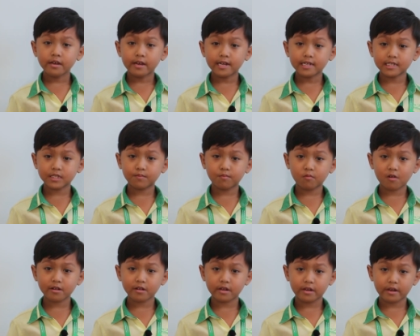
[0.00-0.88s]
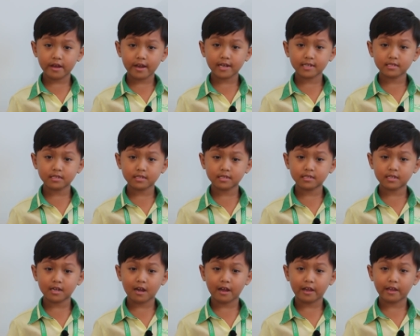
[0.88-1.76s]
in sport and
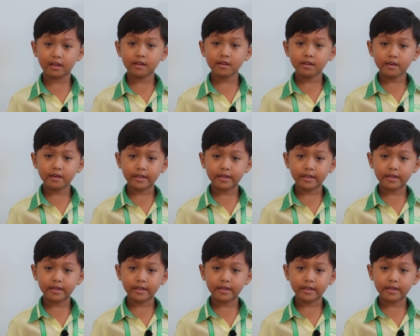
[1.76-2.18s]
exercise.